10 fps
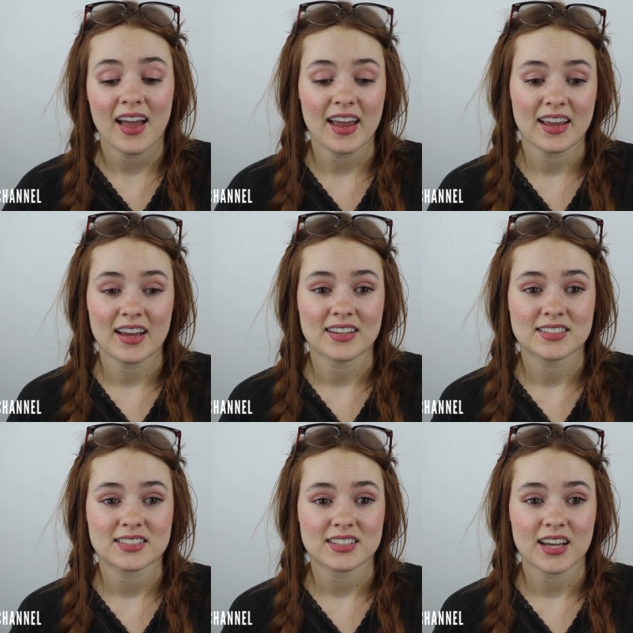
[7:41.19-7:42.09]

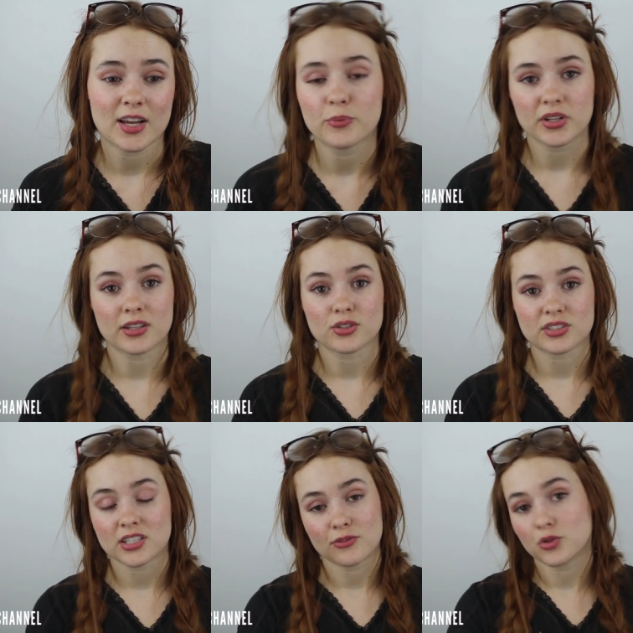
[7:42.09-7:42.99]
and I completely
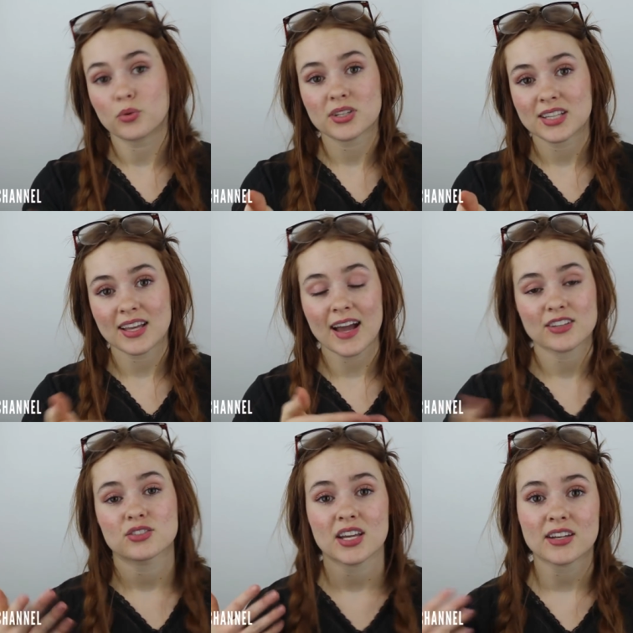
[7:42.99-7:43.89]
understand if you want to take
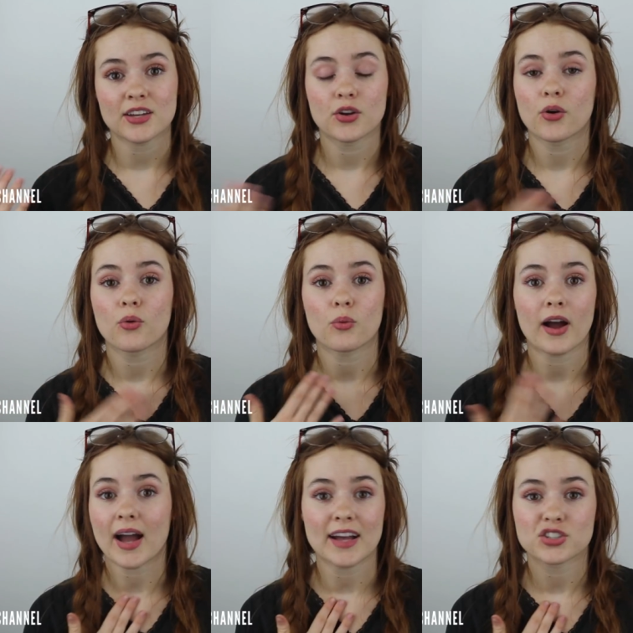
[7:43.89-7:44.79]
Accutane. I know
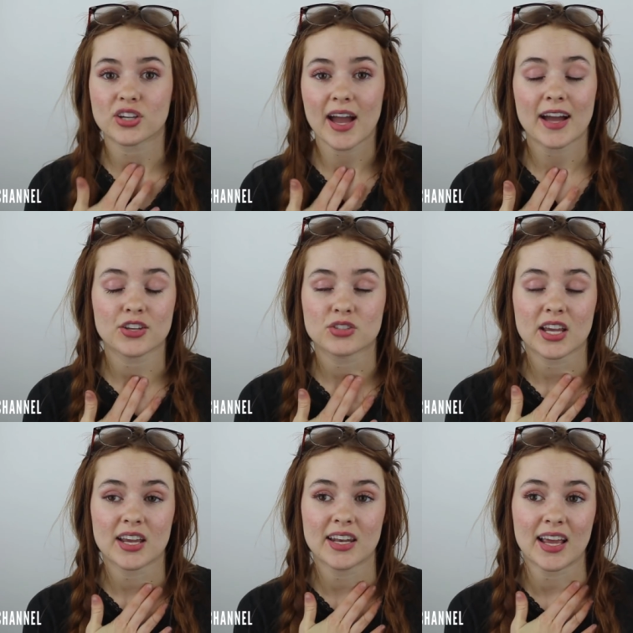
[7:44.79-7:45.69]
why I took
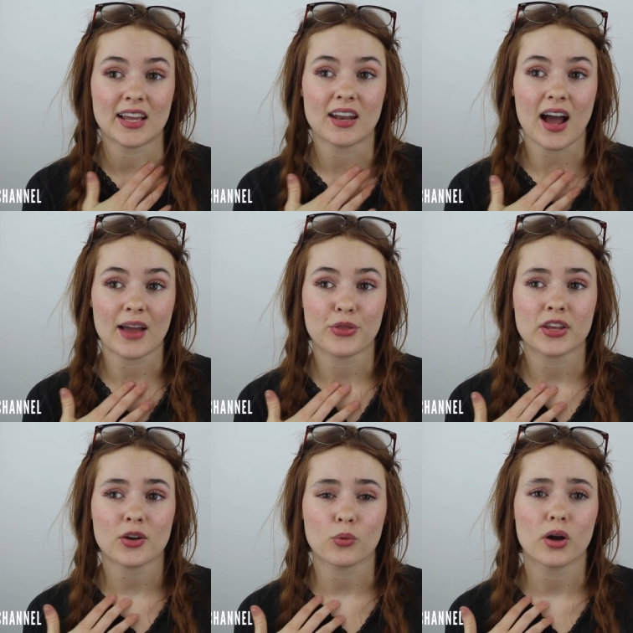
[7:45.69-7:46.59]
Accutane and I
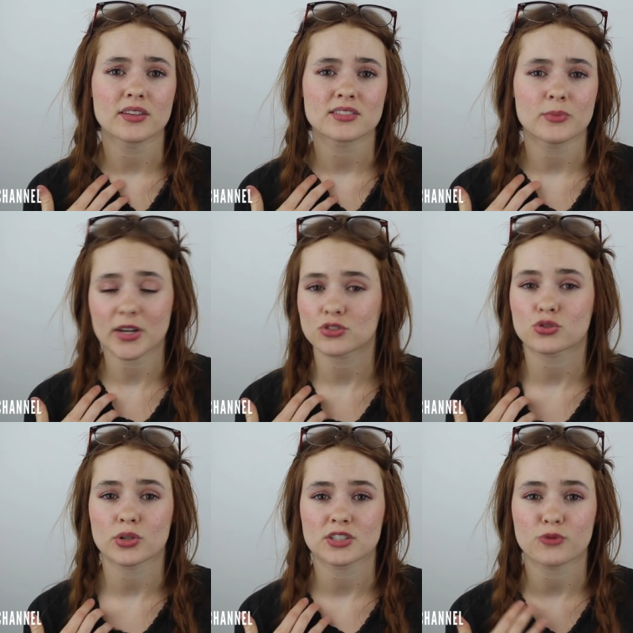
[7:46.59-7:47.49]
think it was the best
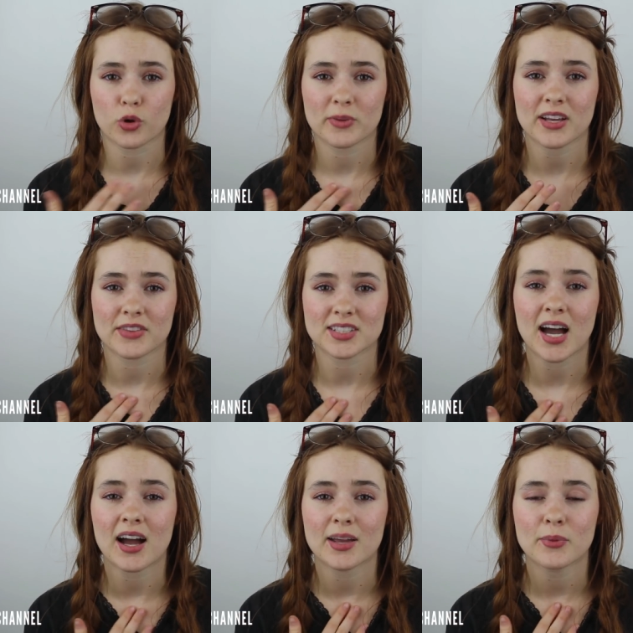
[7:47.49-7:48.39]
choice for me at the
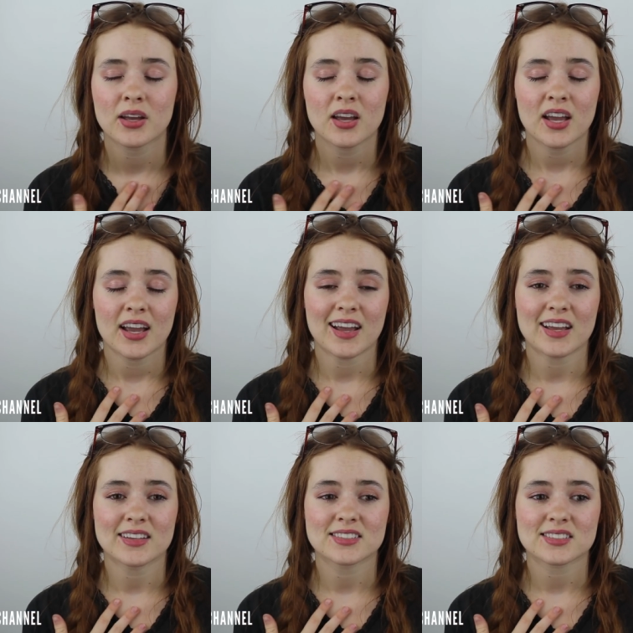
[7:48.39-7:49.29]
time
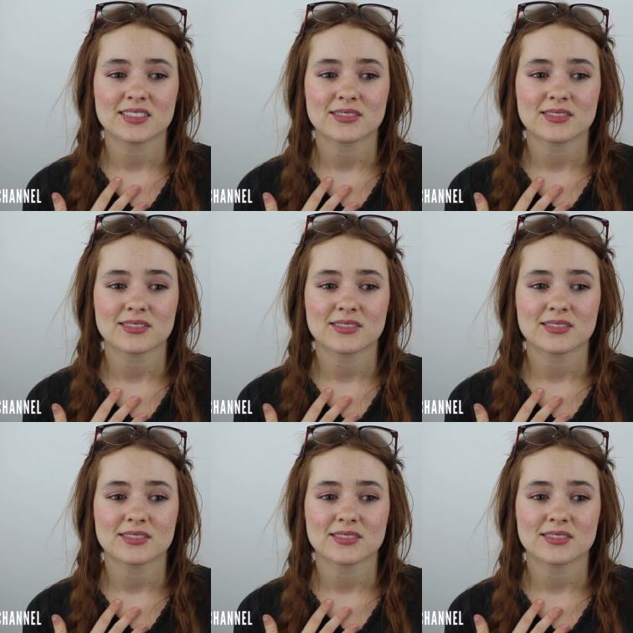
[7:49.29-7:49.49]
and